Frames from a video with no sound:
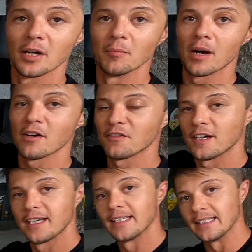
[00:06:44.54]
above
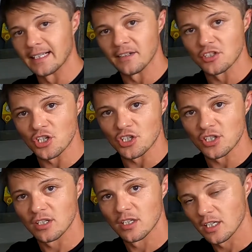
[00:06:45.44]
that I'll
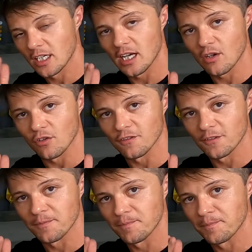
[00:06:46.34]
just cut off.
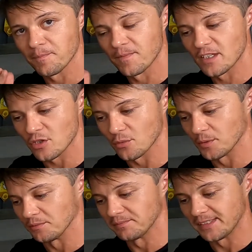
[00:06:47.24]
So it
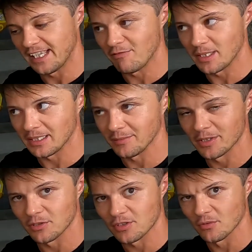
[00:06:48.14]
will save me a little
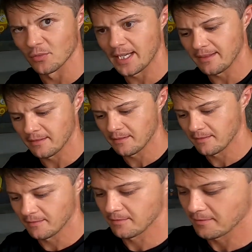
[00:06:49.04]
bit on some weight.
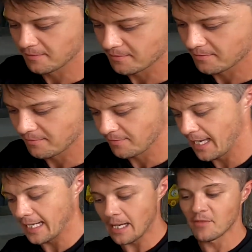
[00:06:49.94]

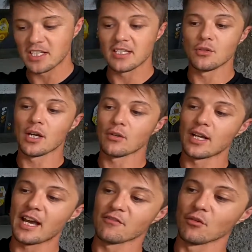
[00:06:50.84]
And obviously you're not
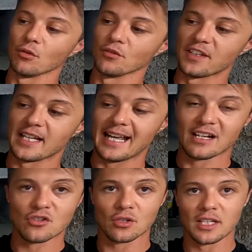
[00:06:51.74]
gonna have all of that
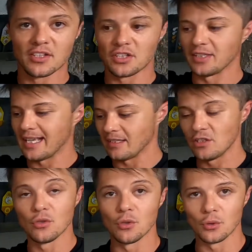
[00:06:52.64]
extra leather that
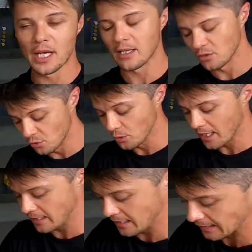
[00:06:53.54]
you do not, do
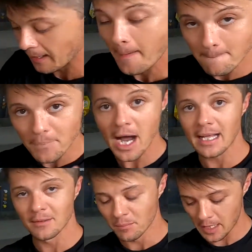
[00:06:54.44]
not need.
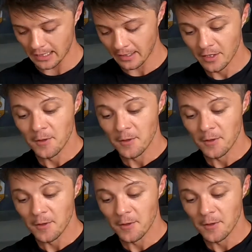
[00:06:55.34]
But, but,